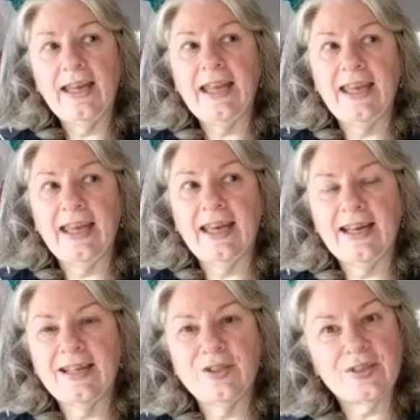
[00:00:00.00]

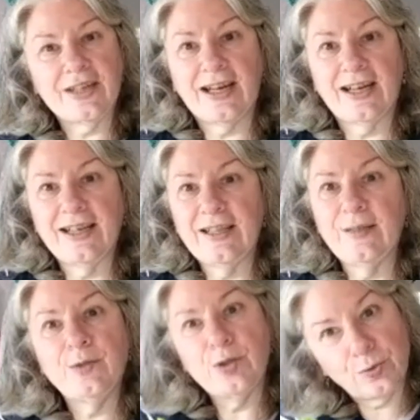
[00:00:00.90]
and I am
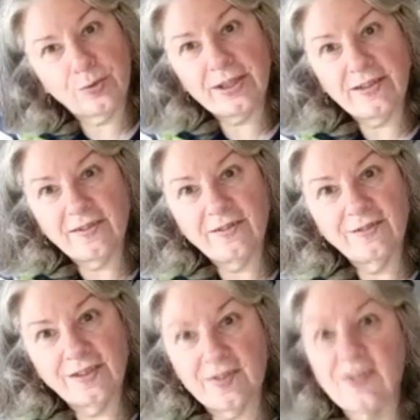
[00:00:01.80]
enjoying
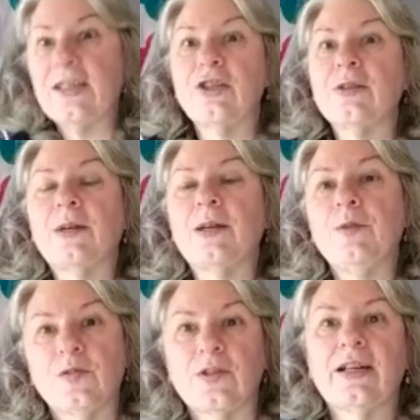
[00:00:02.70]
listening to my music.